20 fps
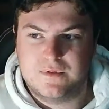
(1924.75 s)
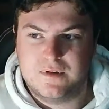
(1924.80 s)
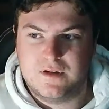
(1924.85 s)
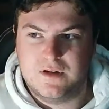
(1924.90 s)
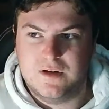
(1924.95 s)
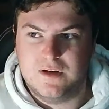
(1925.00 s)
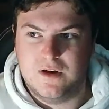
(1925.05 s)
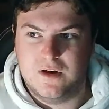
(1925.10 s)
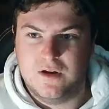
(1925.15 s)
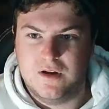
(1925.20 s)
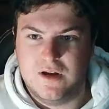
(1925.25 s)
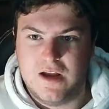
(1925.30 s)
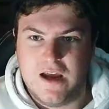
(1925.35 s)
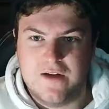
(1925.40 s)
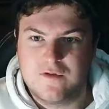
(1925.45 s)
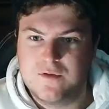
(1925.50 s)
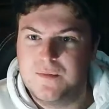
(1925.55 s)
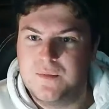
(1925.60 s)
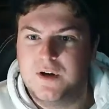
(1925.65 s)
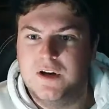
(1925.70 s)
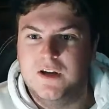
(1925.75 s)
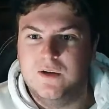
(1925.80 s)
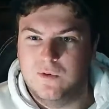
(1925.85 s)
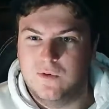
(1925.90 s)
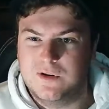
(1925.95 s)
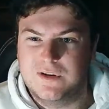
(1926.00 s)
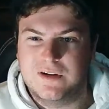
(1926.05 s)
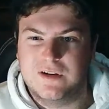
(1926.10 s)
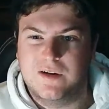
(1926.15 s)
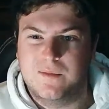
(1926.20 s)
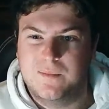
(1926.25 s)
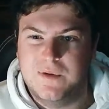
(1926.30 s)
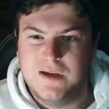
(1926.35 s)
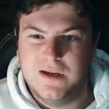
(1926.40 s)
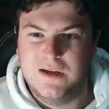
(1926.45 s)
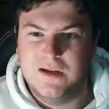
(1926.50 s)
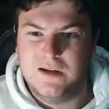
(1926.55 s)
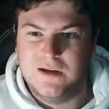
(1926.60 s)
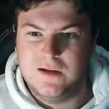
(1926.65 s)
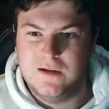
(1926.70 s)
everybody wanting
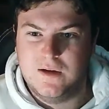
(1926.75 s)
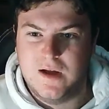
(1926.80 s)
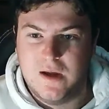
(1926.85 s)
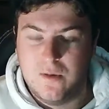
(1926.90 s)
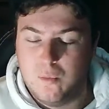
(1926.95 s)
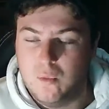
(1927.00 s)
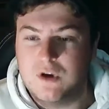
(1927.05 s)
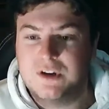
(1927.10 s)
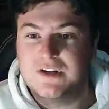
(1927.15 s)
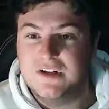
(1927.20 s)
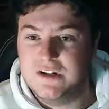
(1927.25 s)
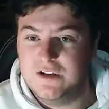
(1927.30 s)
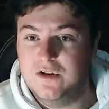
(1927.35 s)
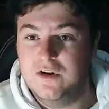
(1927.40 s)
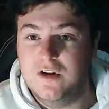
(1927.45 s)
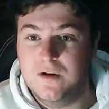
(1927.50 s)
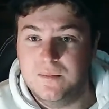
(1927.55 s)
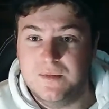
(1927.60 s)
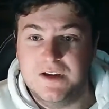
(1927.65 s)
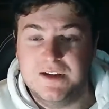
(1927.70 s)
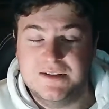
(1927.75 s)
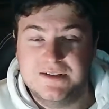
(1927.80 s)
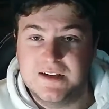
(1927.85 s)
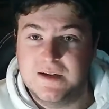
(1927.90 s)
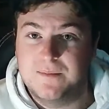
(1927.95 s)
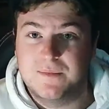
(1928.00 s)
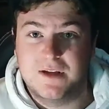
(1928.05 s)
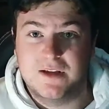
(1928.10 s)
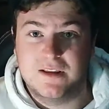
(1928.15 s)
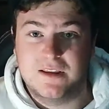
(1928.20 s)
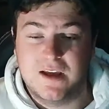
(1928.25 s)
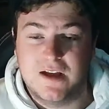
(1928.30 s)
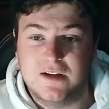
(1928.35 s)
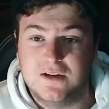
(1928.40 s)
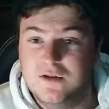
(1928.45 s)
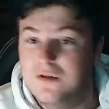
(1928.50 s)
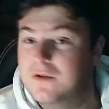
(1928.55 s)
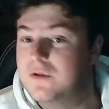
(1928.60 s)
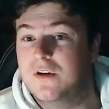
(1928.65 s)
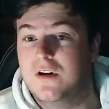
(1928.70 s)
you to be something that
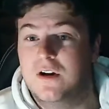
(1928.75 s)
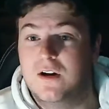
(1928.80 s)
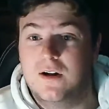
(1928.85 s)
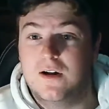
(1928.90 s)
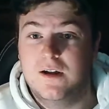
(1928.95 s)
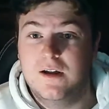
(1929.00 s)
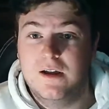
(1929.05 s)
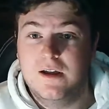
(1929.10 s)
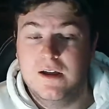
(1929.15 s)
you're not,